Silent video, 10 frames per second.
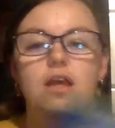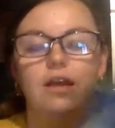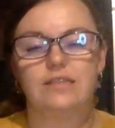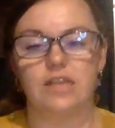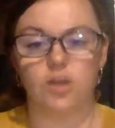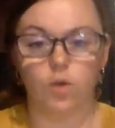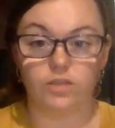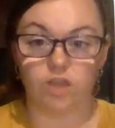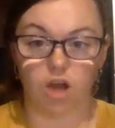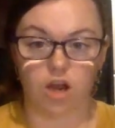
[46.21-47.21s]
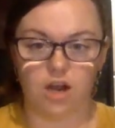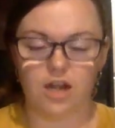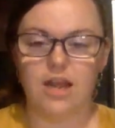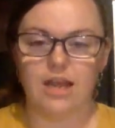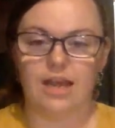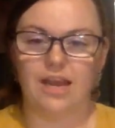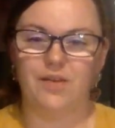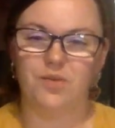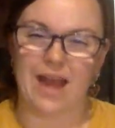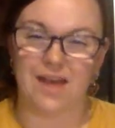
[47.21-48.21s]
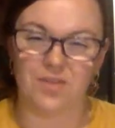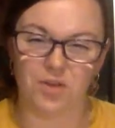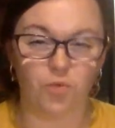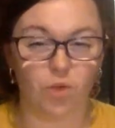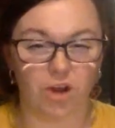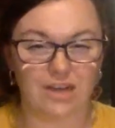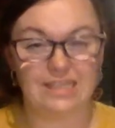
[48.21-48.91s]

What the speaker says: because I know it was hard and I would rather you work